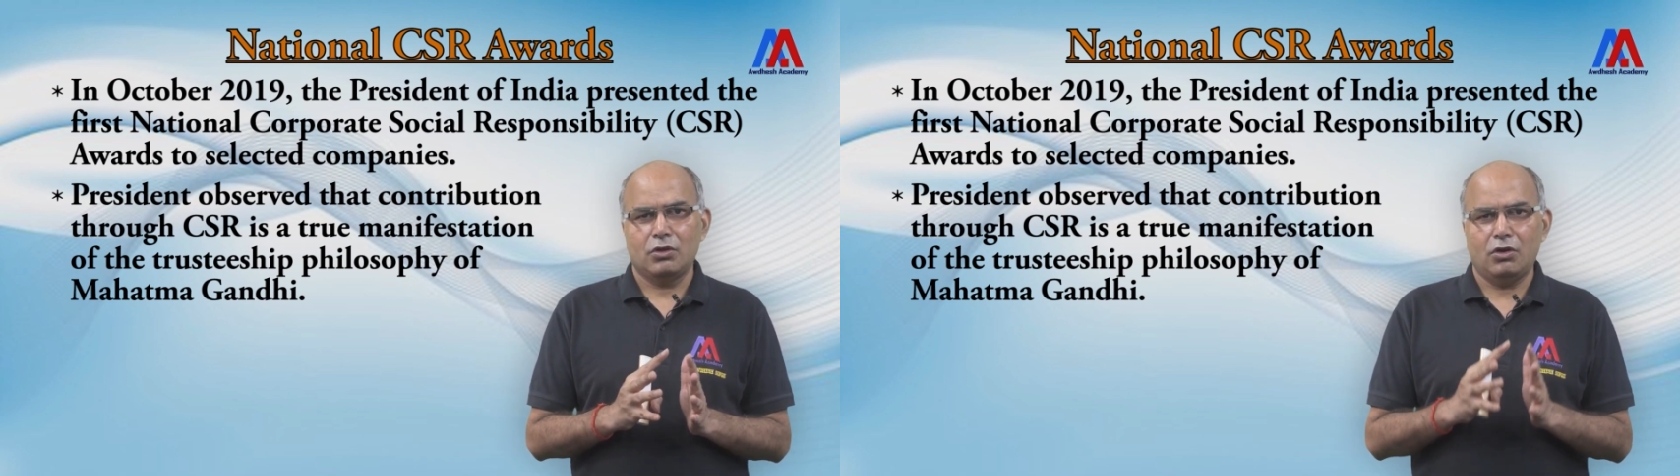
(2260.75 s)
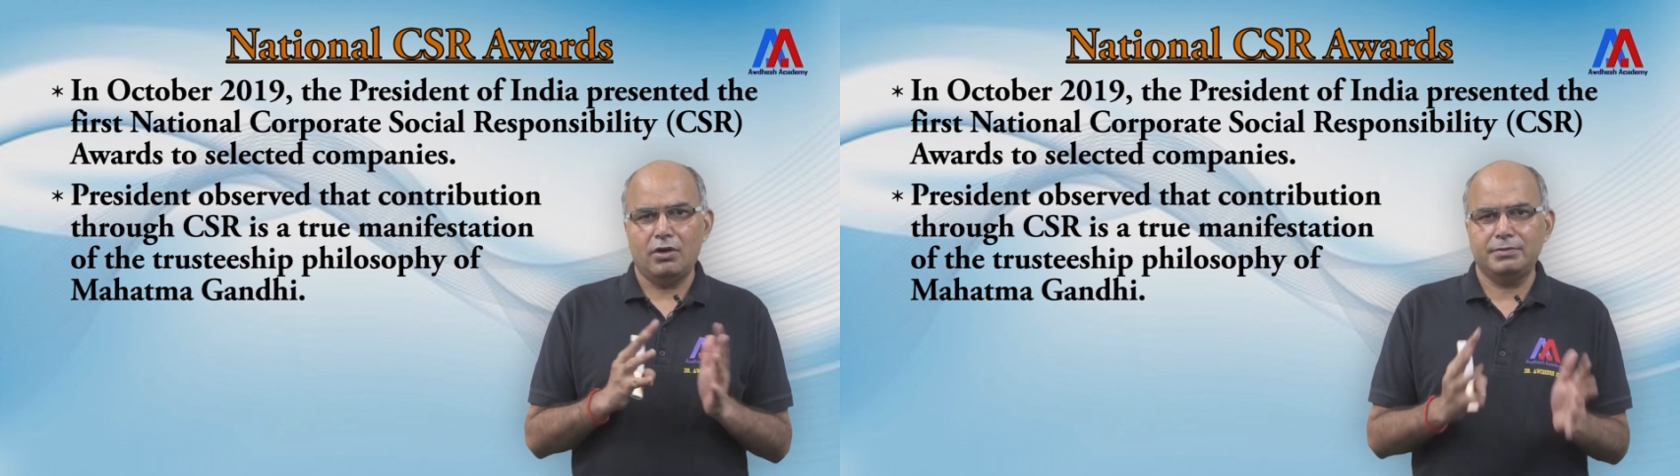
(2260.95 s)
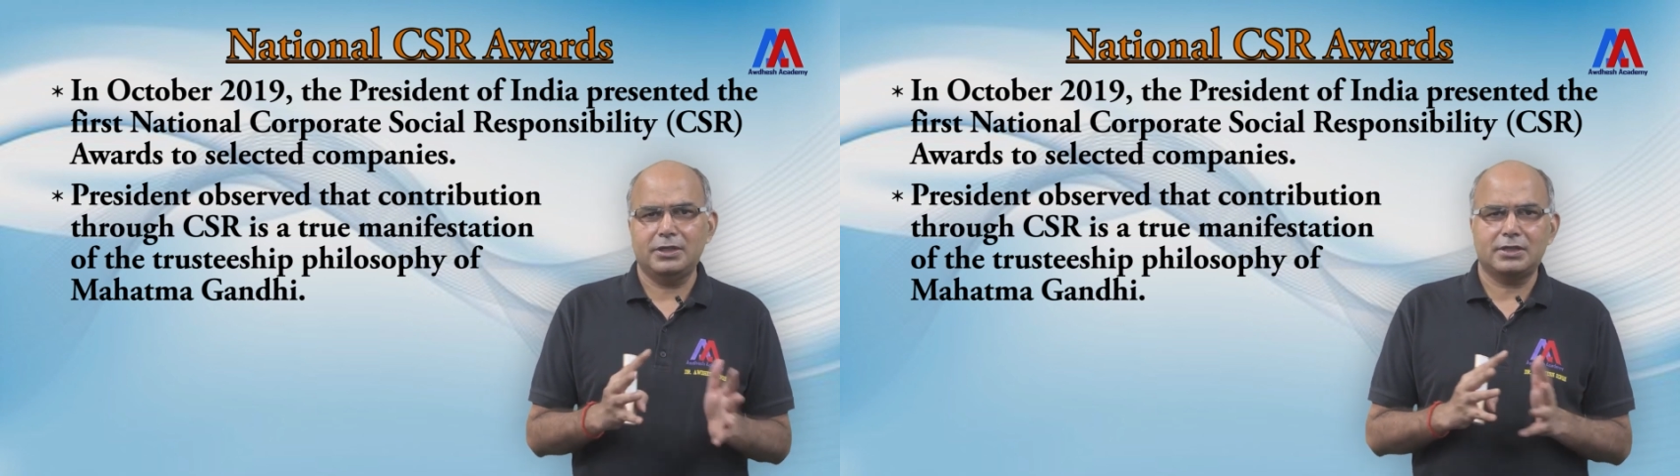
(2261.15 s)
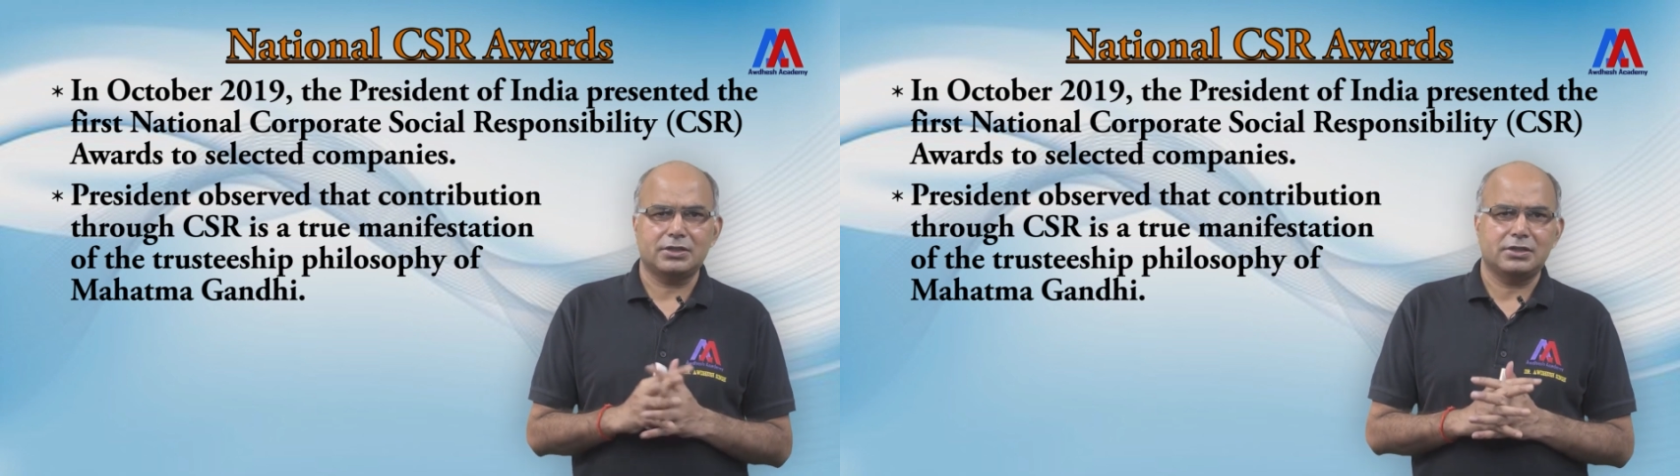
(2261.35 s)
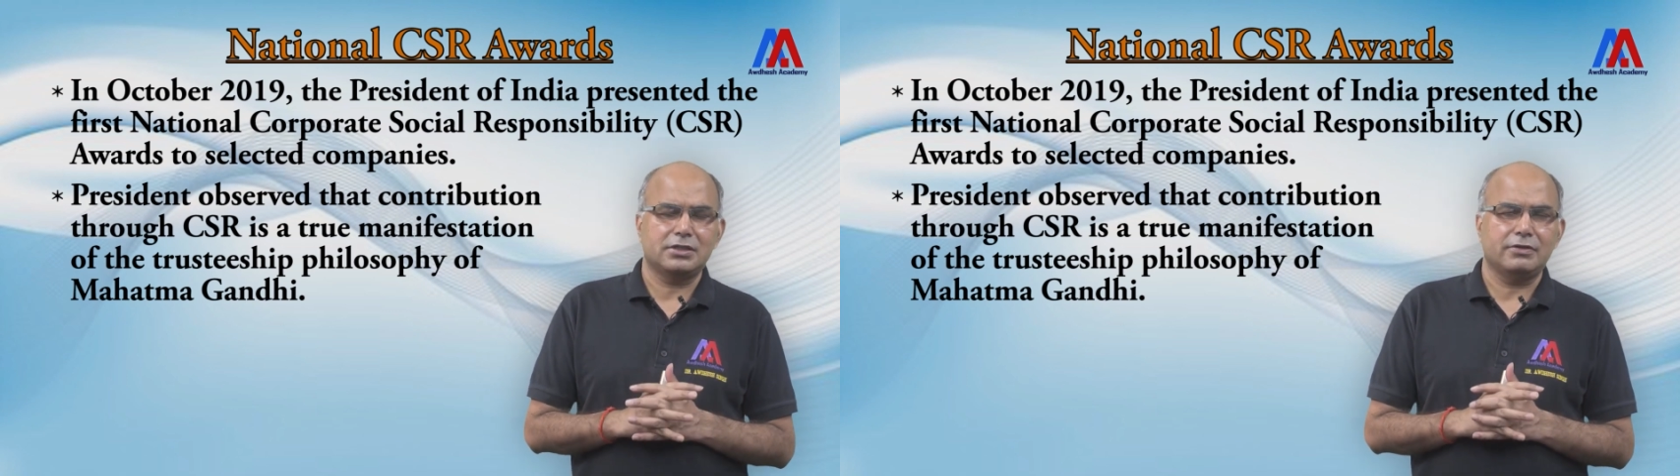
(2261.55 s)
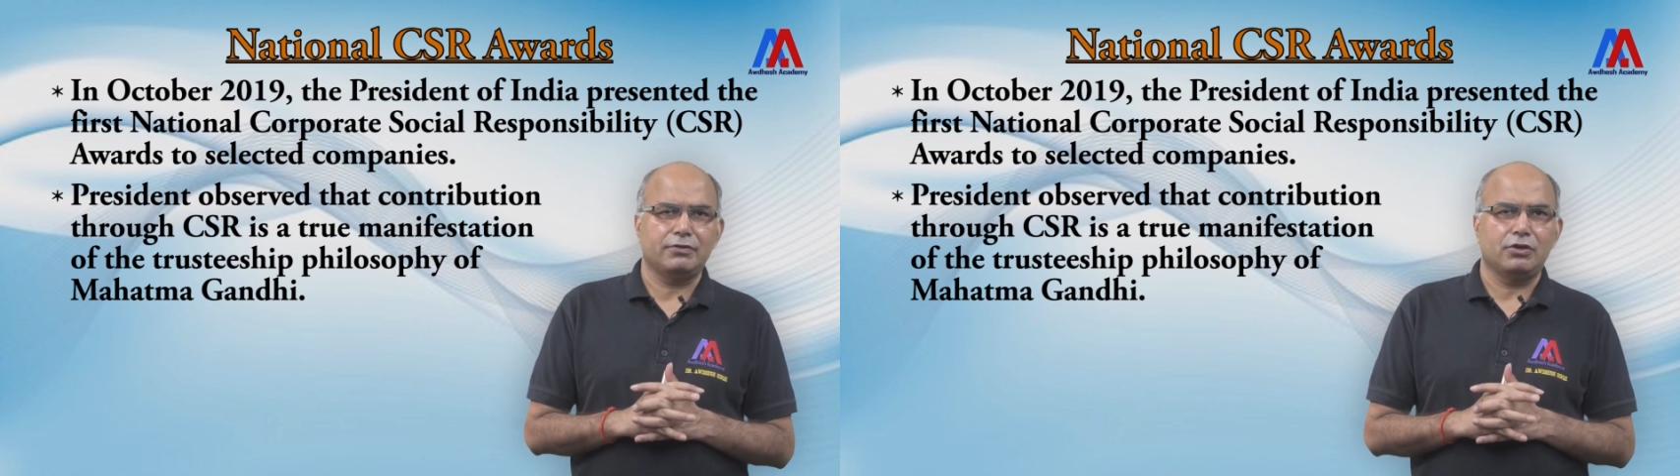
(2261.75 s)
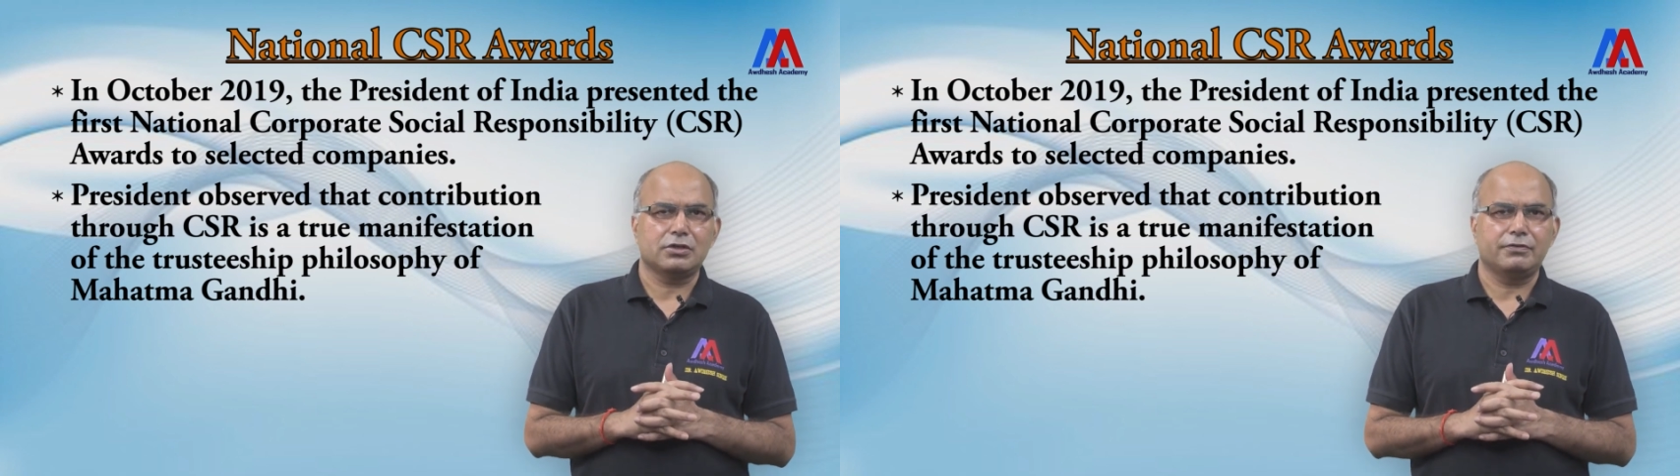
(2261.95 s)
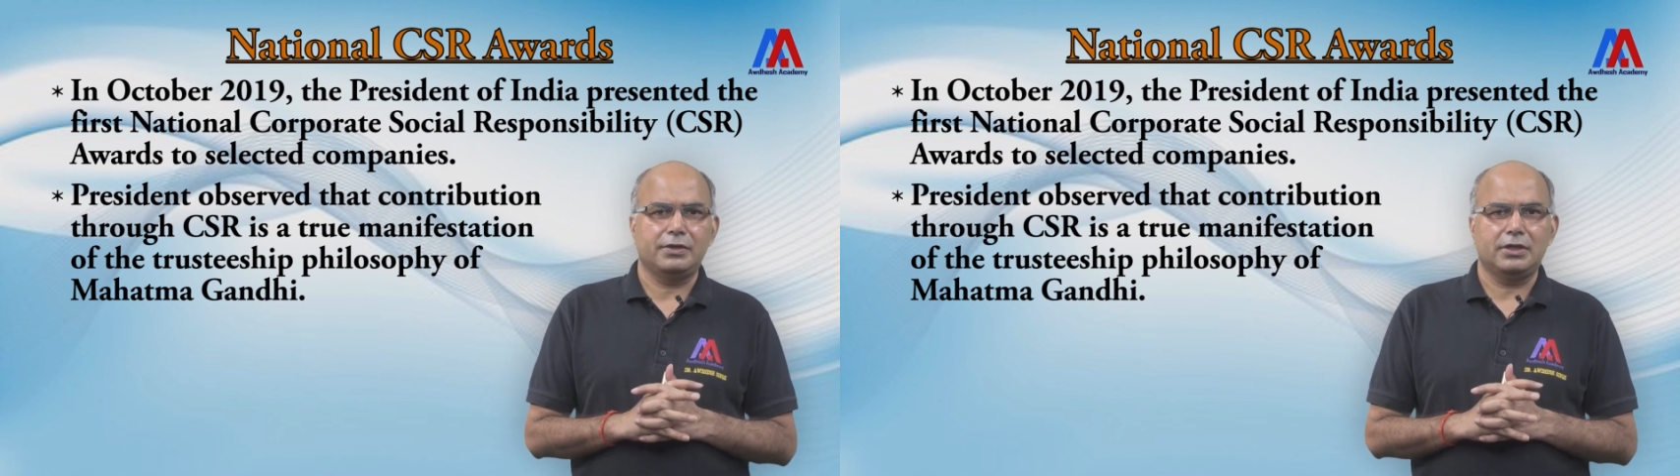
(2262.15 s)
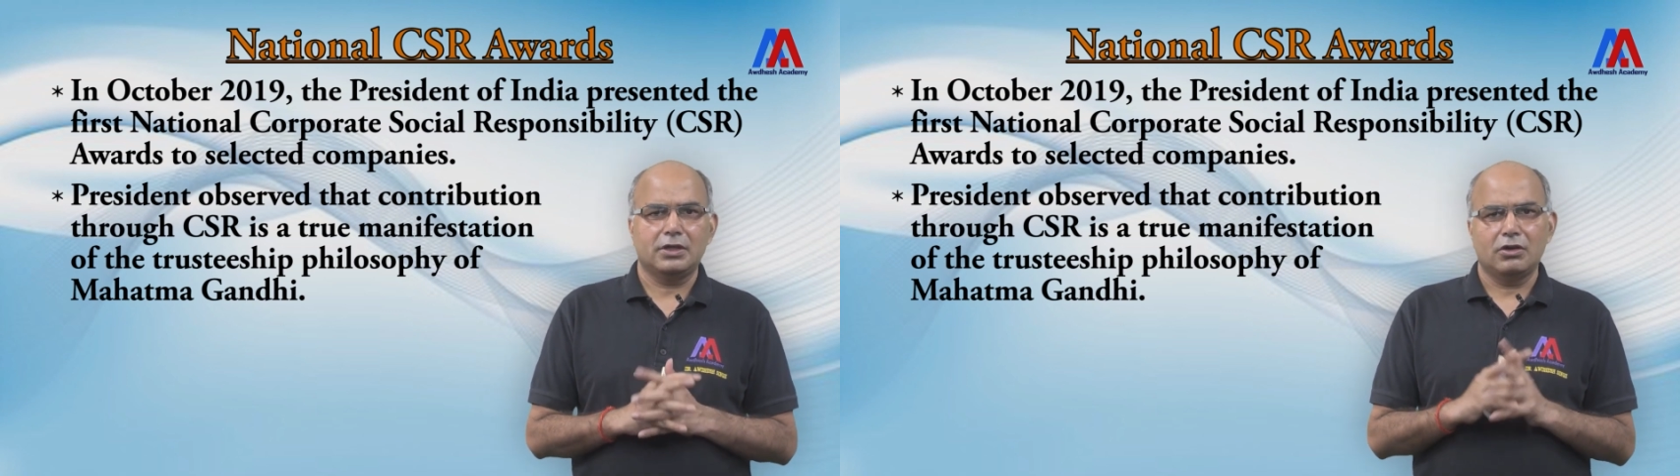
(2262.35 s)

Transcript: of the trusteeship philosophy